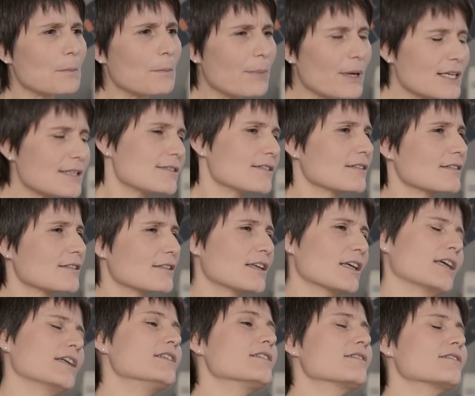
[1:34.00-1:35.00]
basic
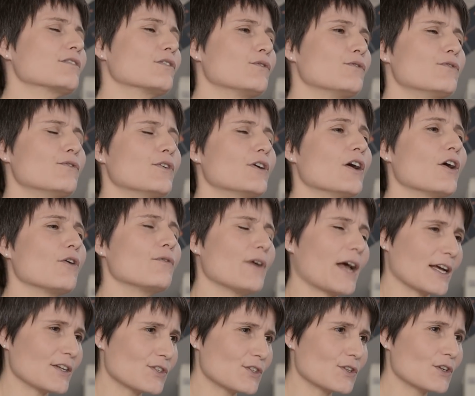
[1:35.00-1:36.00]
skills of
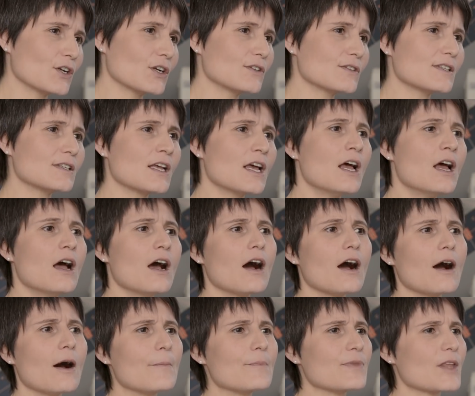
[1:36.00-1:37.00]
astronauts,
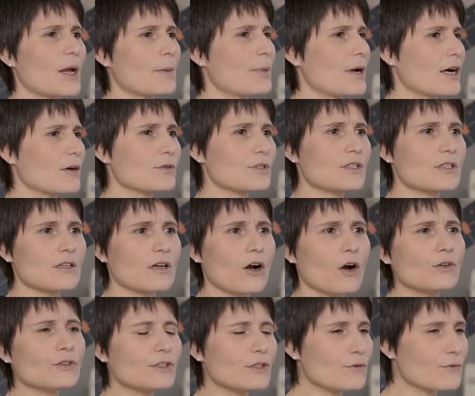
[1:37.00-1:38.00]
about
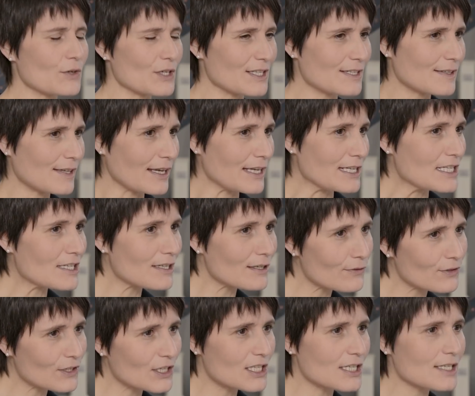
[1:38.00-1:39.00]
all the different
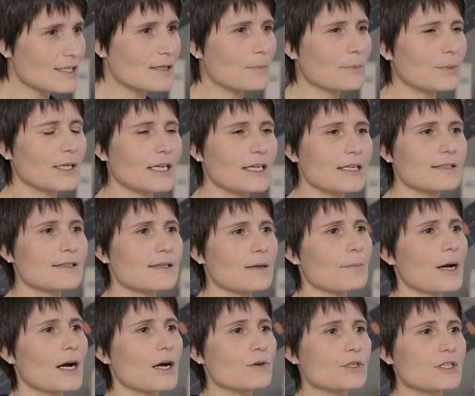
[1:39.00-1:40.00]
scientific disciplines,
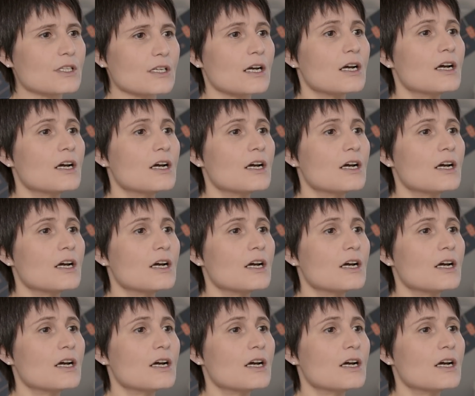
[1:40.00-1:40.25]
about